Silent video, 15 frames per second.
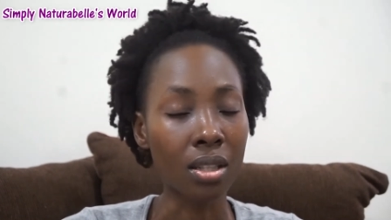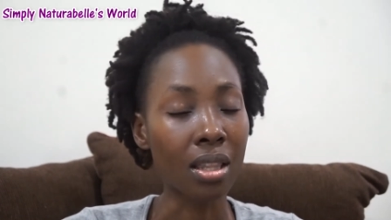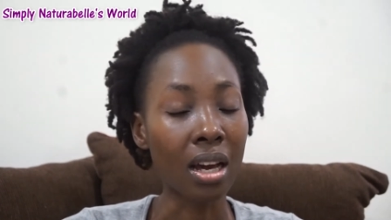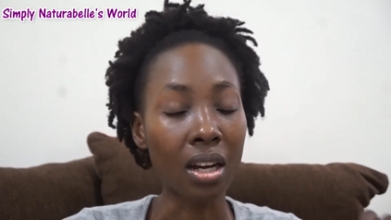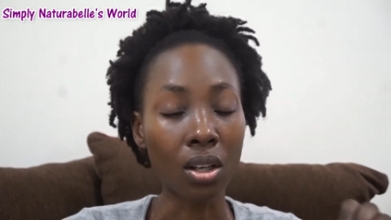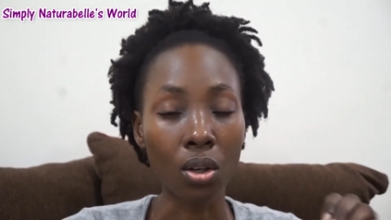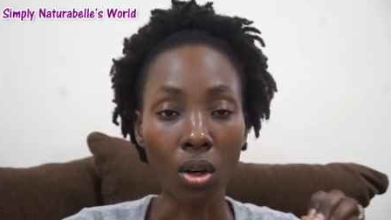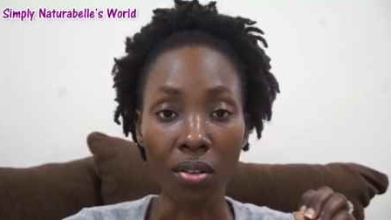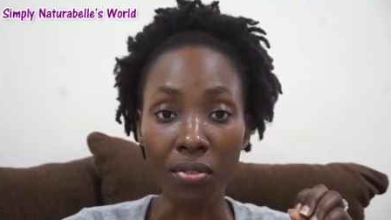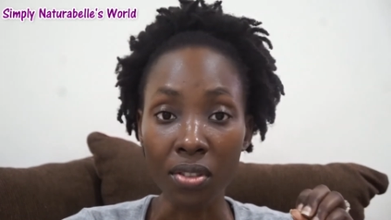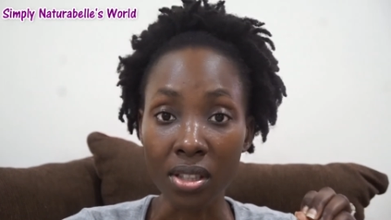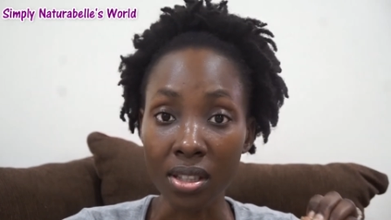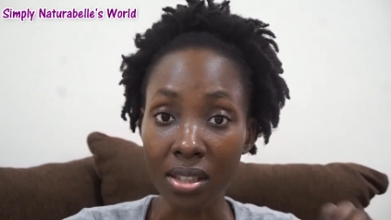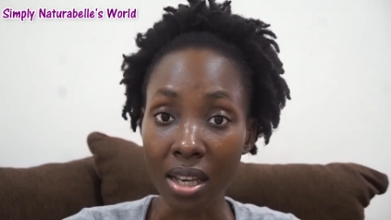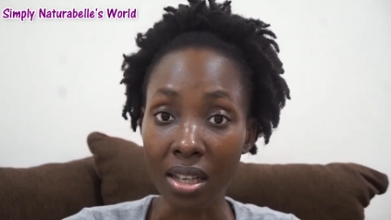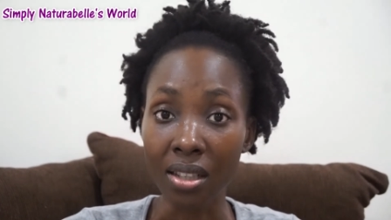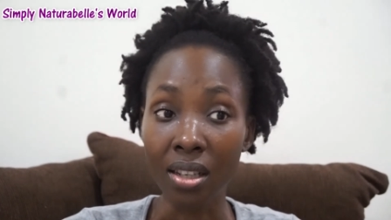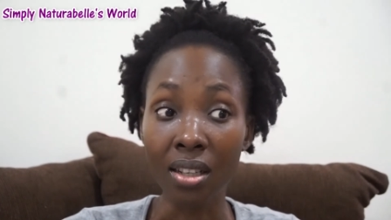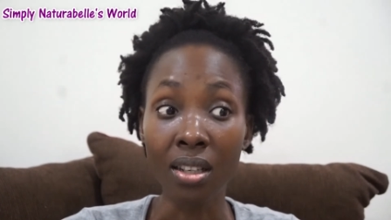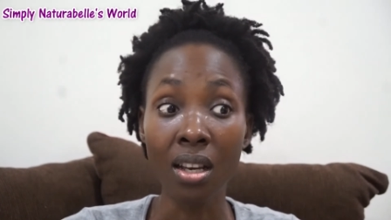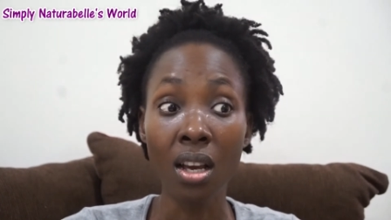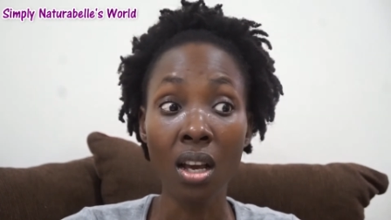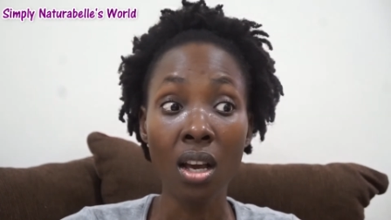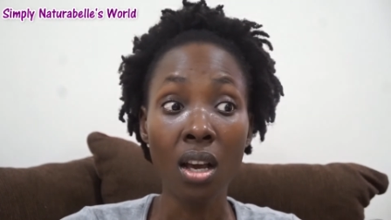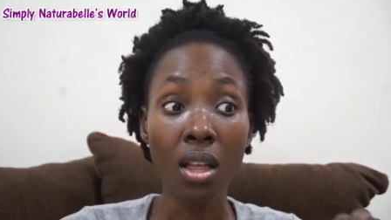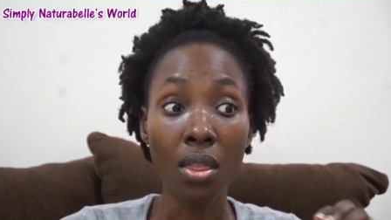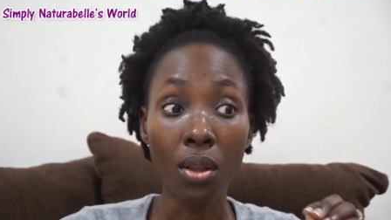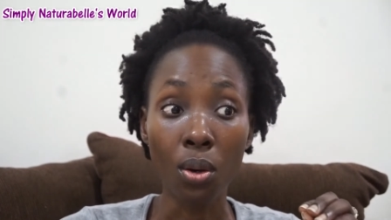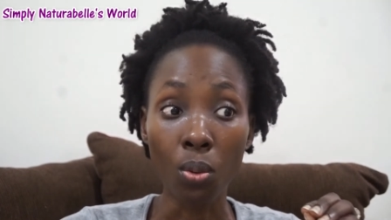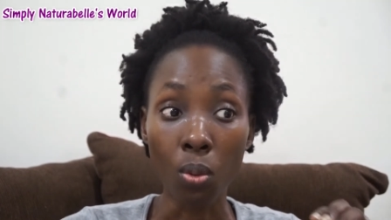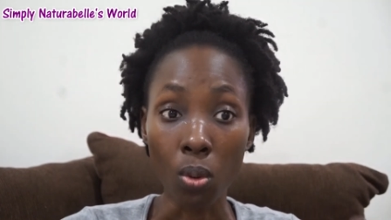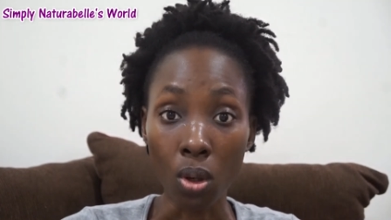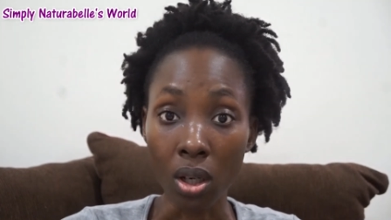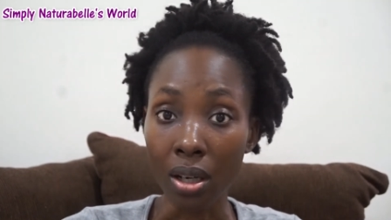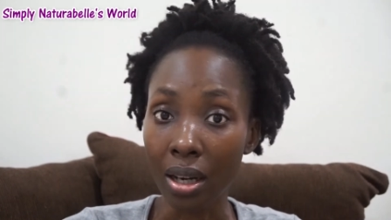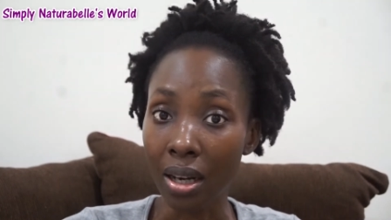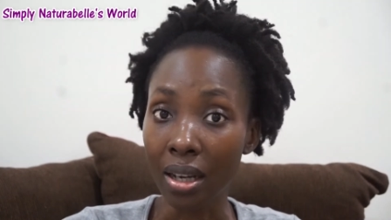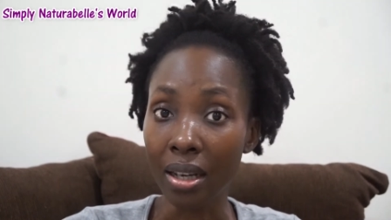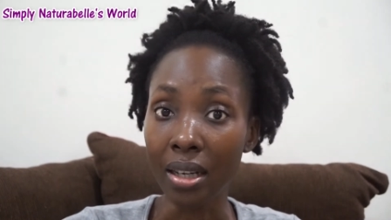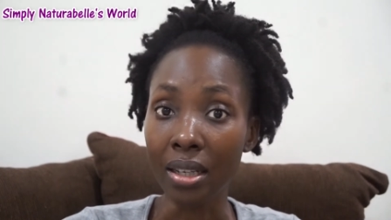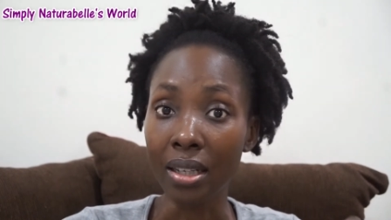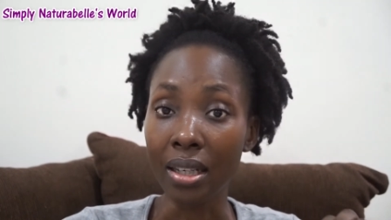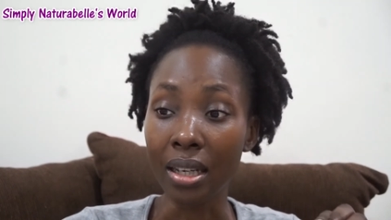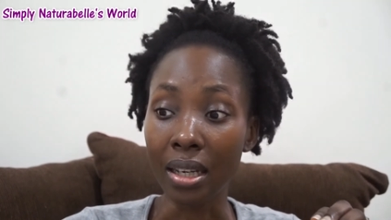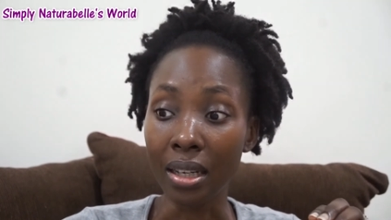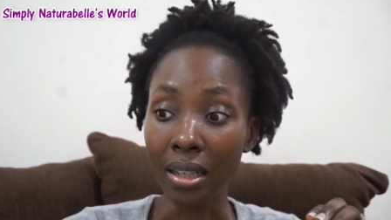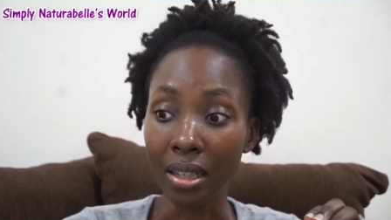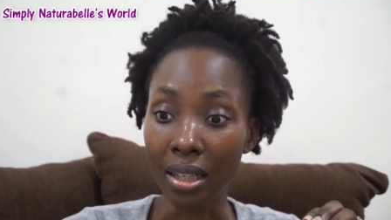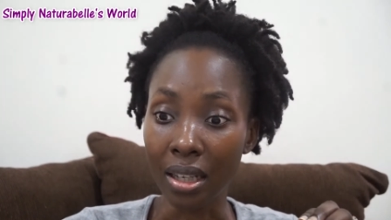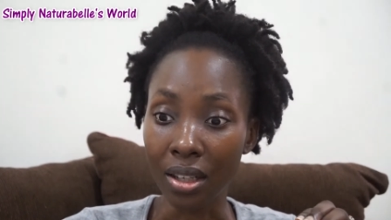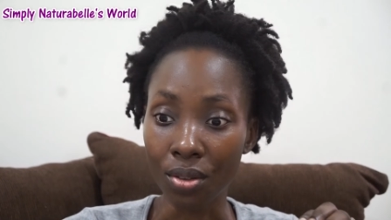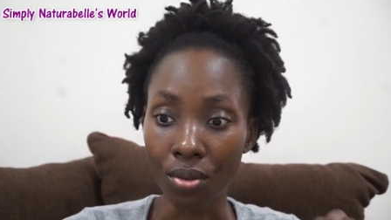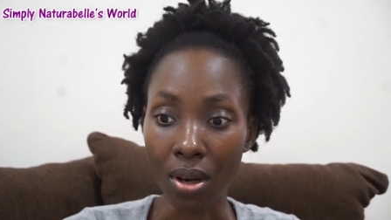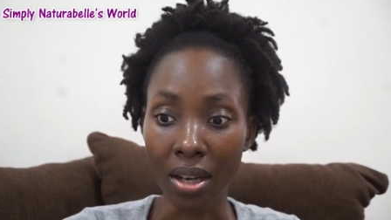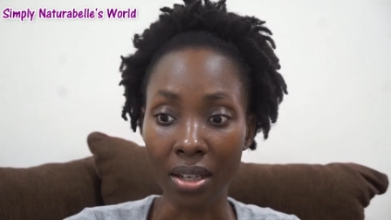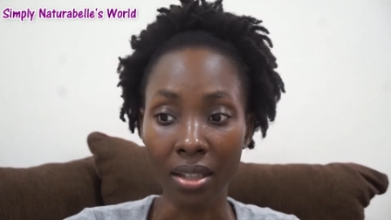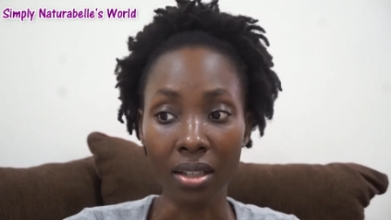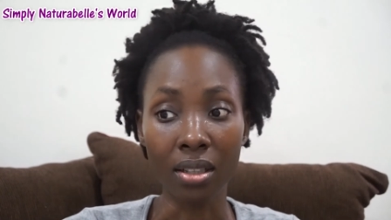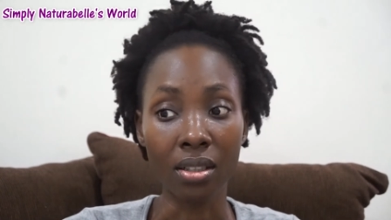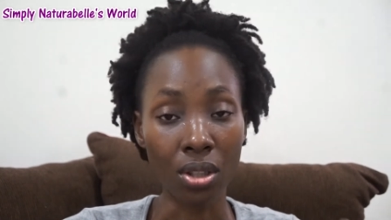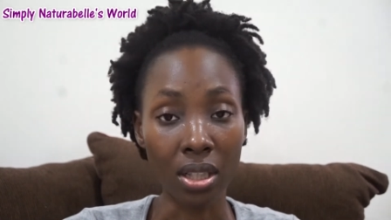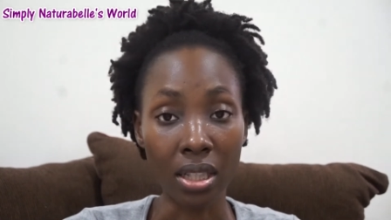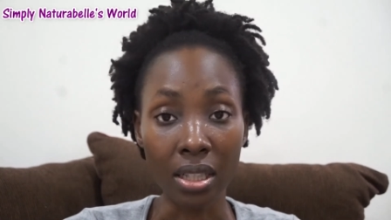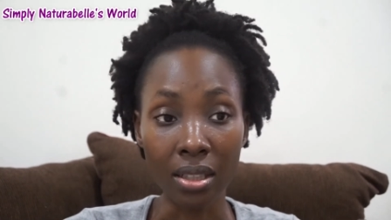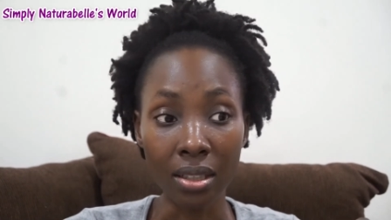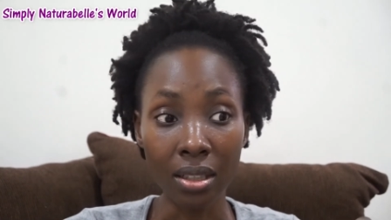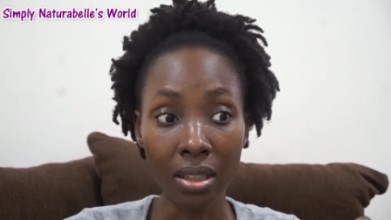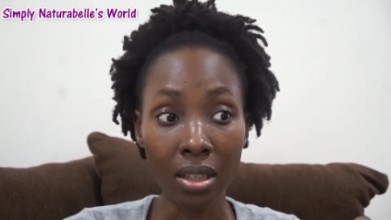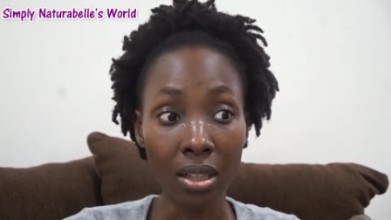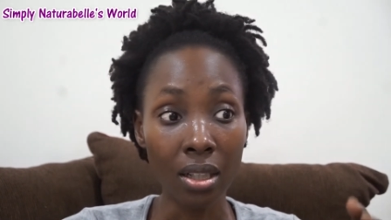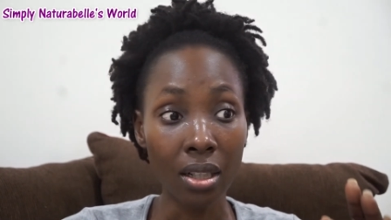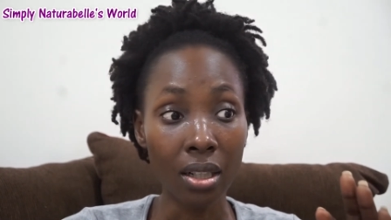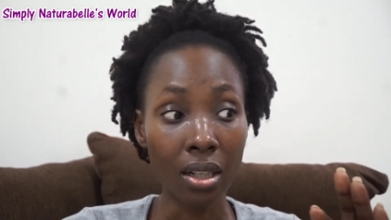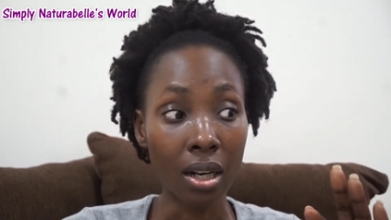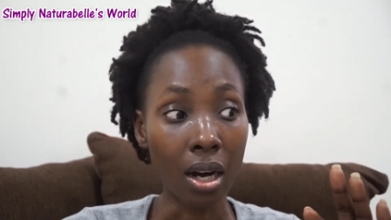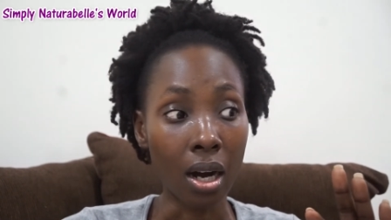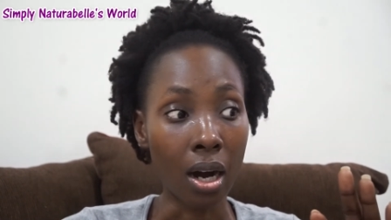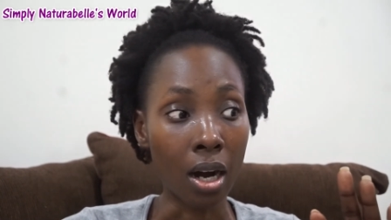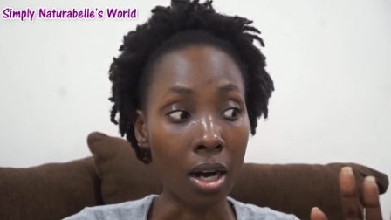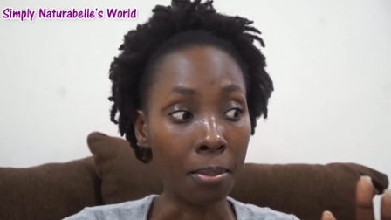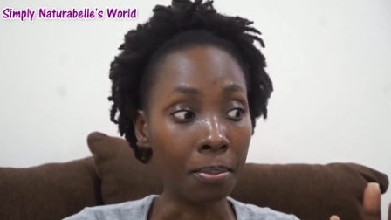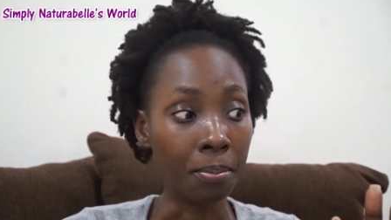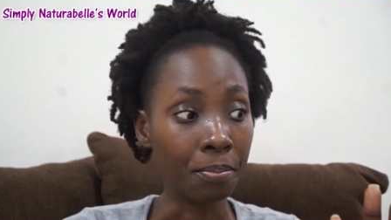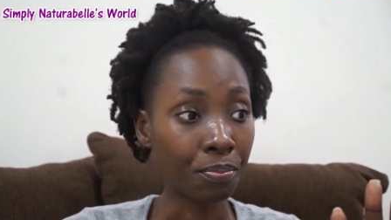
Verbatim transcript: Thank God for sending the worker in, in, in Radica Trading. Um,